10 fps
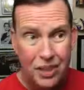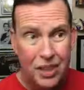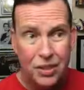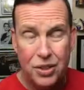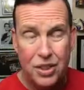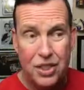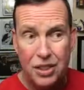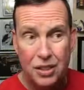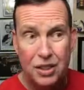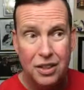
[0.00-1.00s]

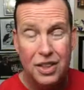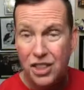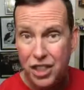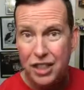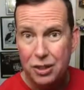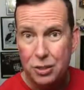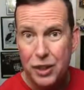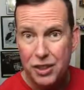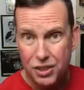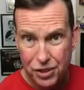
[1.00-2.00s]
the injector
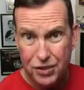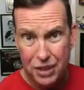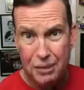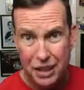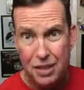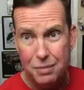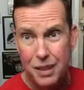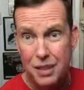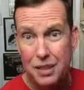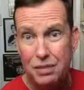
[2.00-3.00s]
razors. You've seen me cut
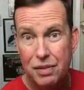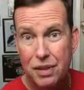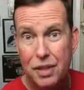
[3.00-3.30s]
myself.